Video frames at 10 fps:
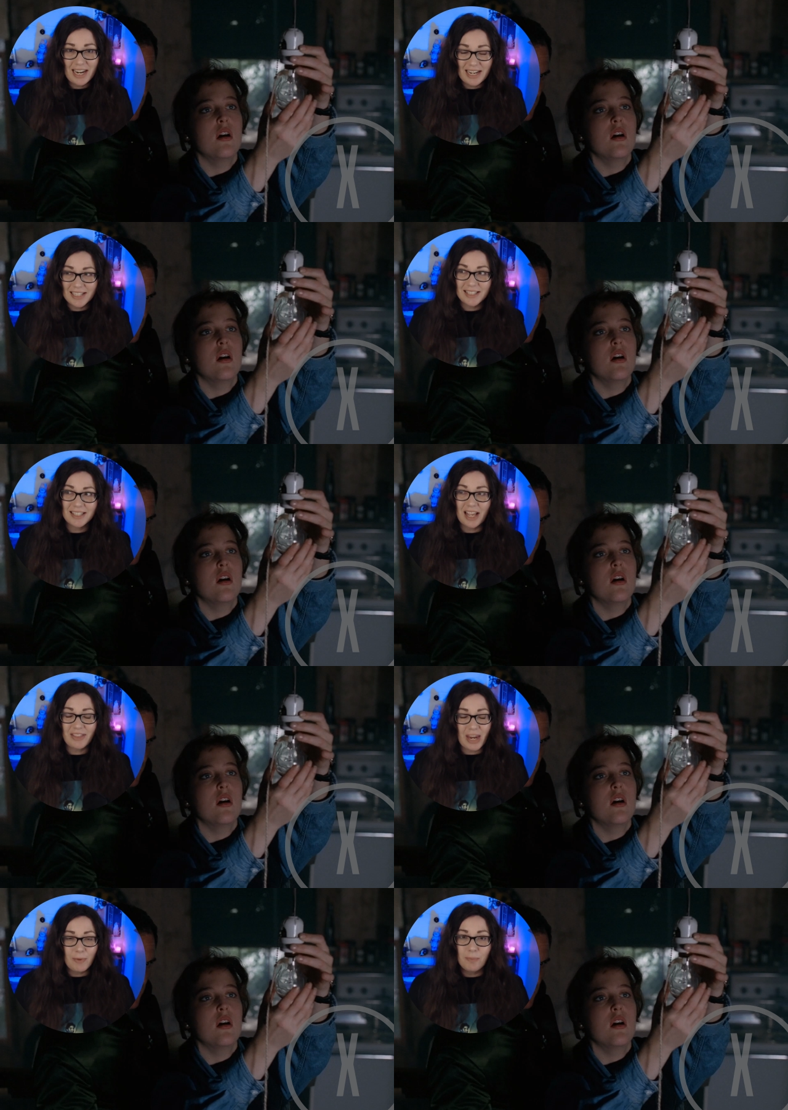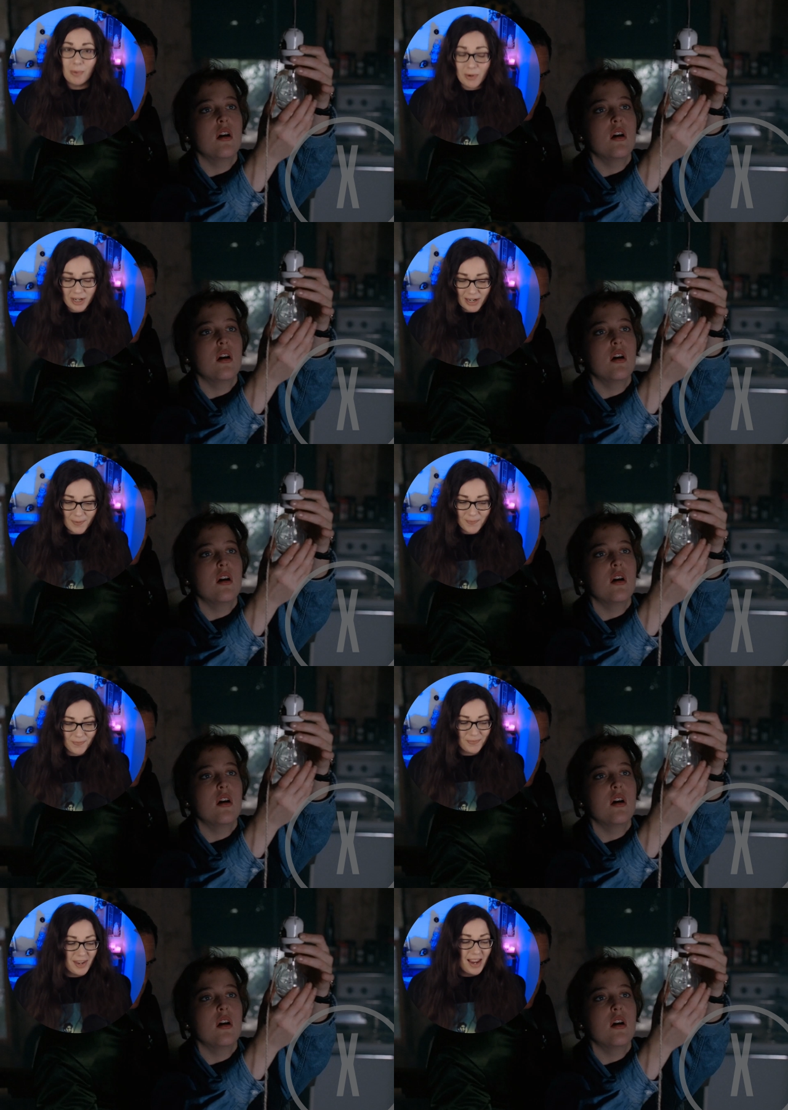Speaker 1: is that they will board it up
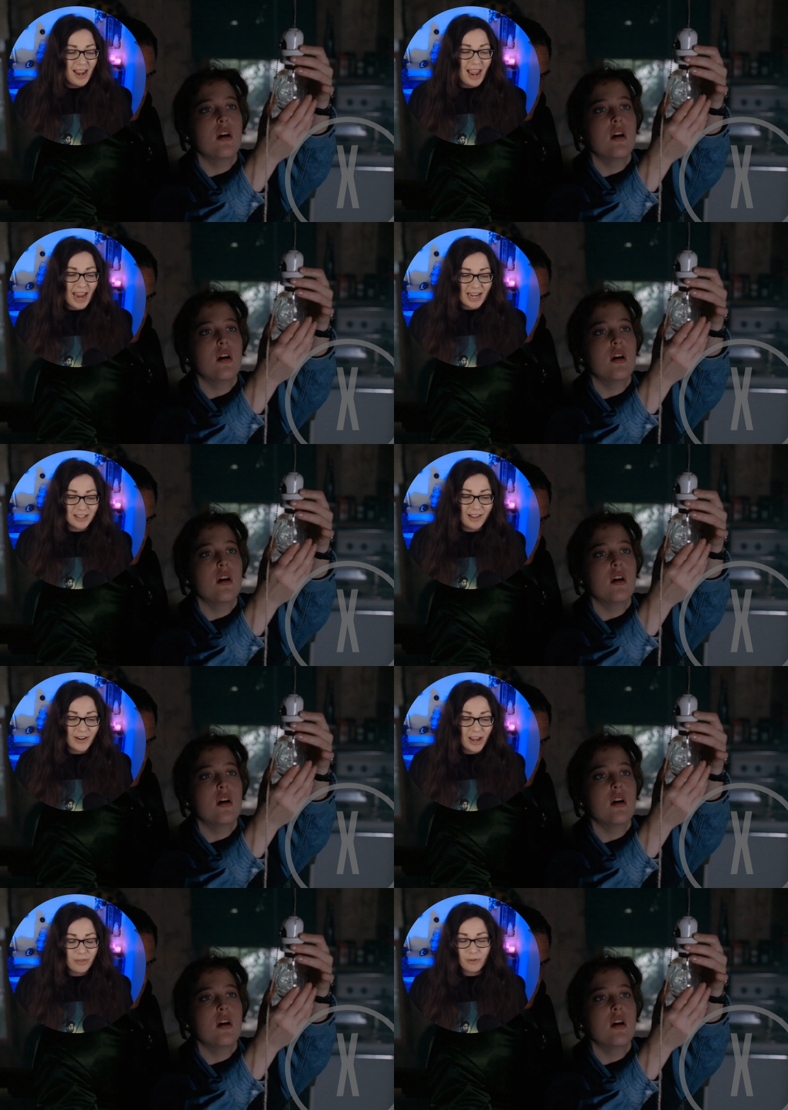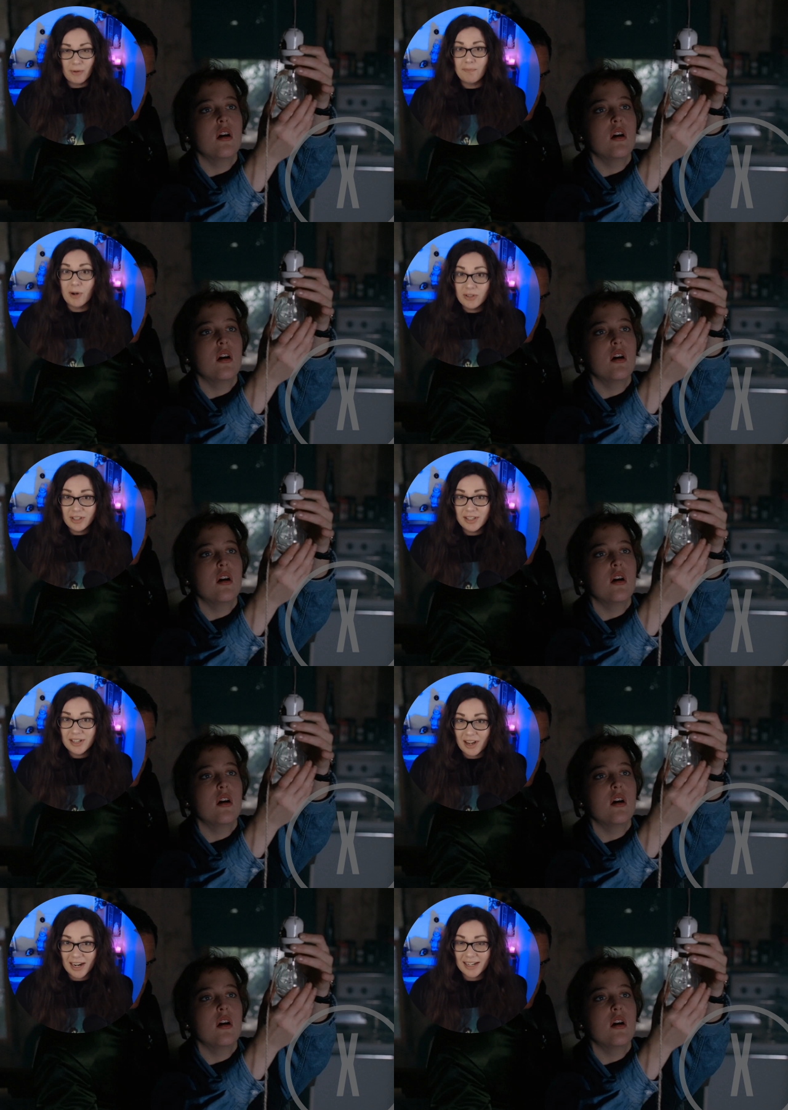and they'll get through most of the
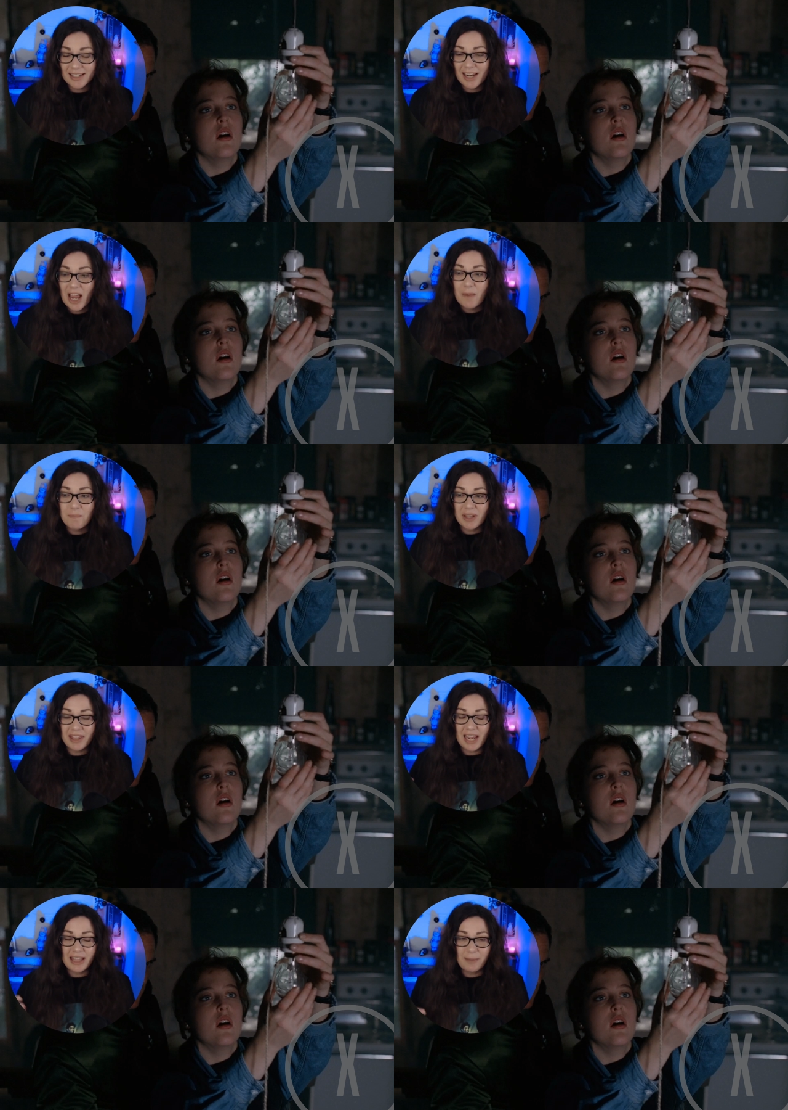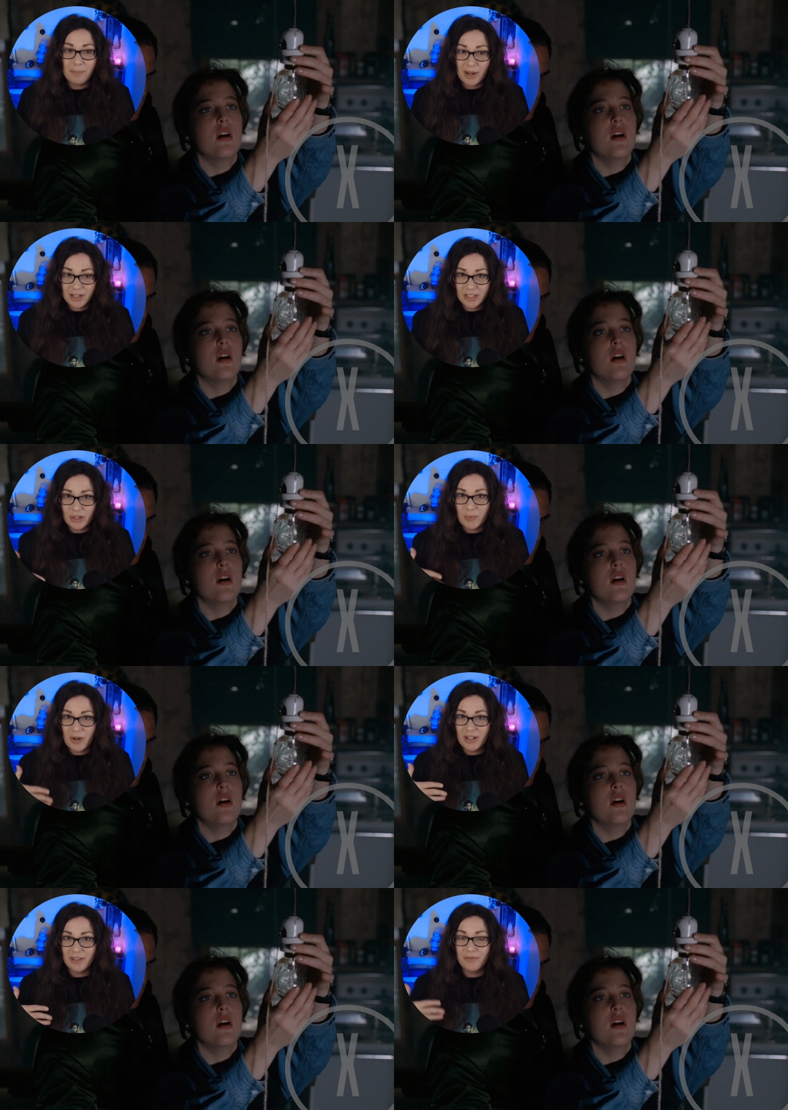night, but then the bugs
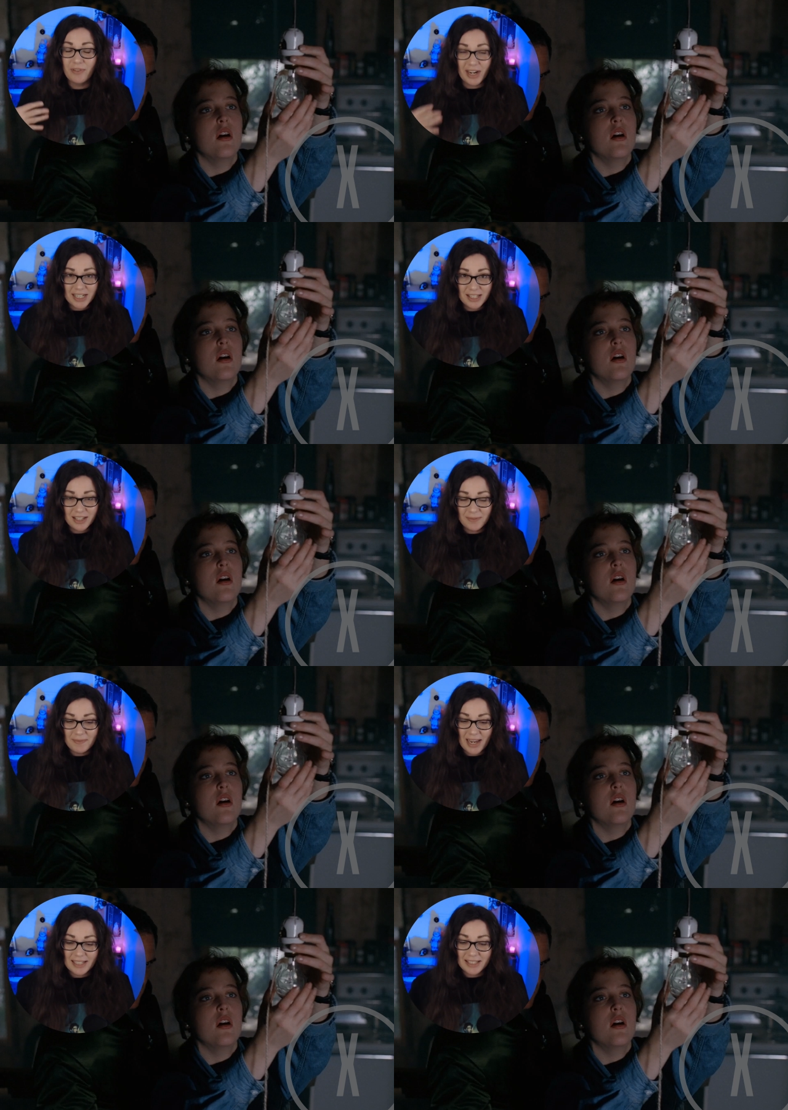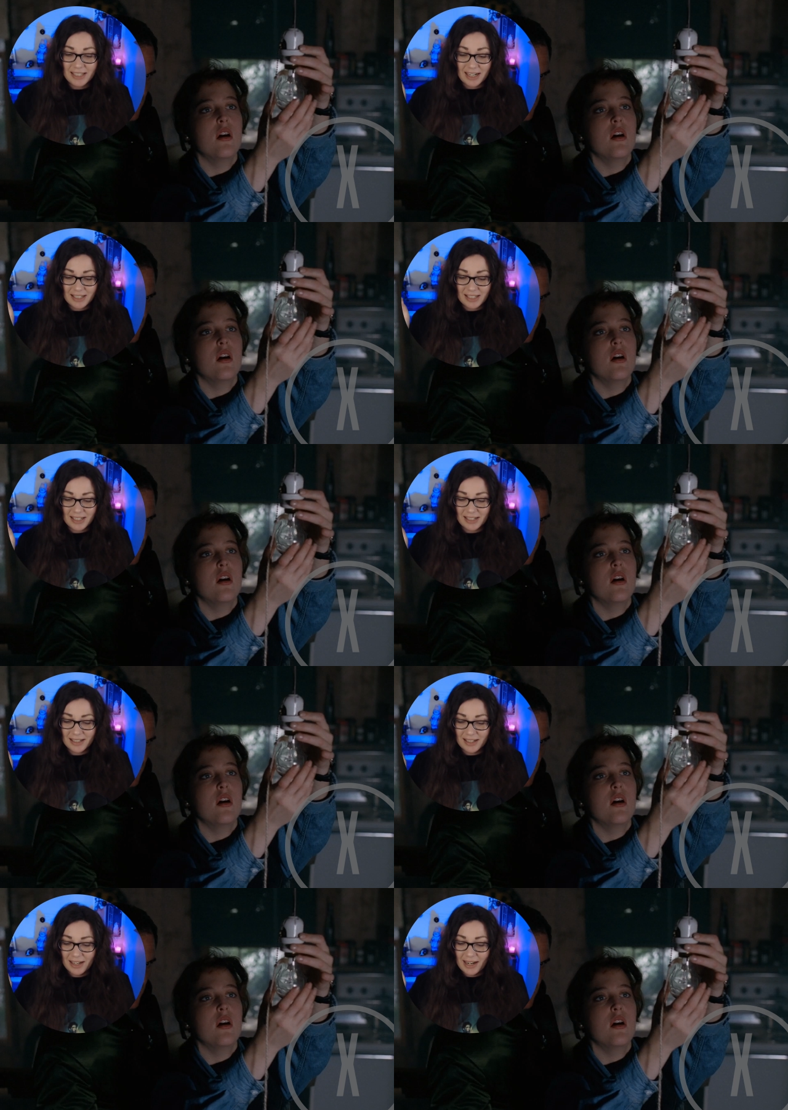will find them and start
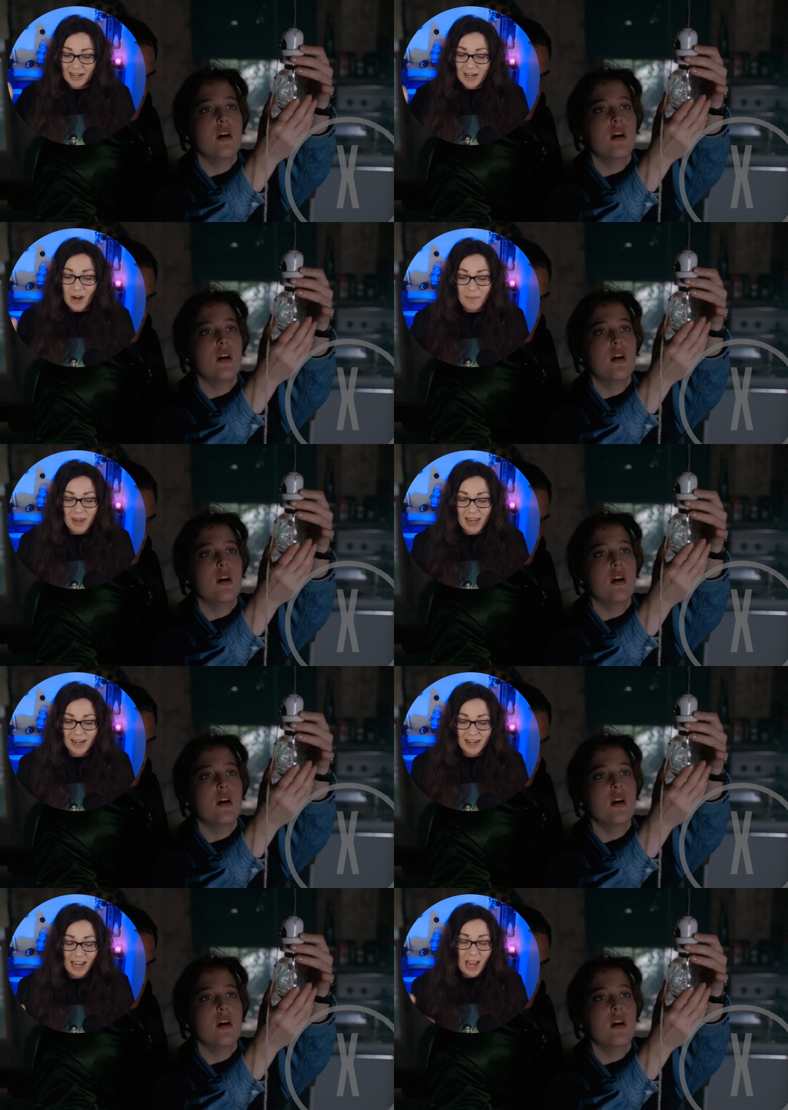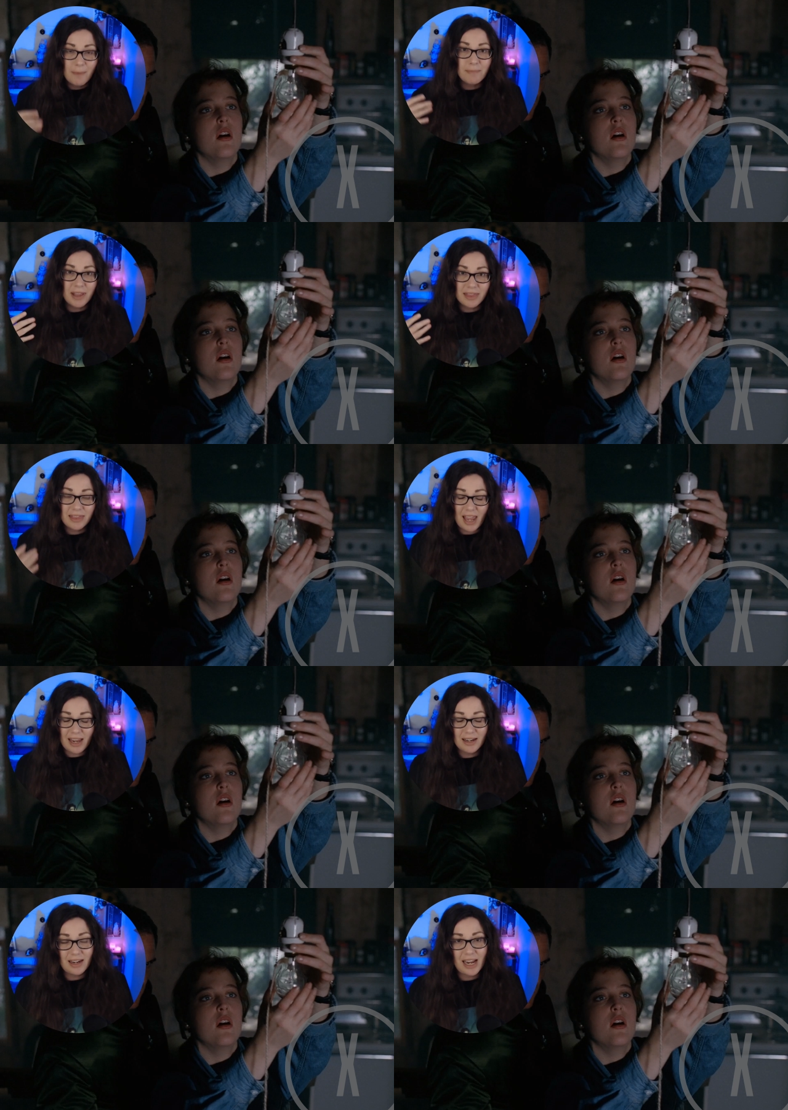to come in, but
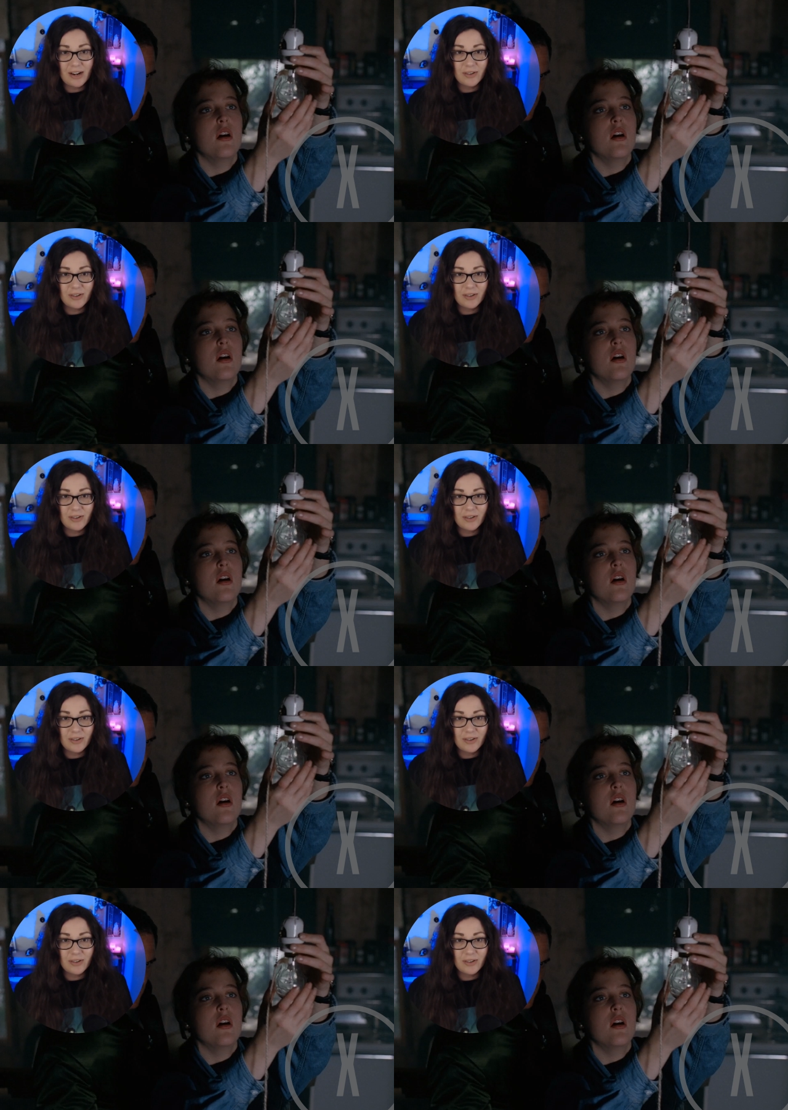then it'll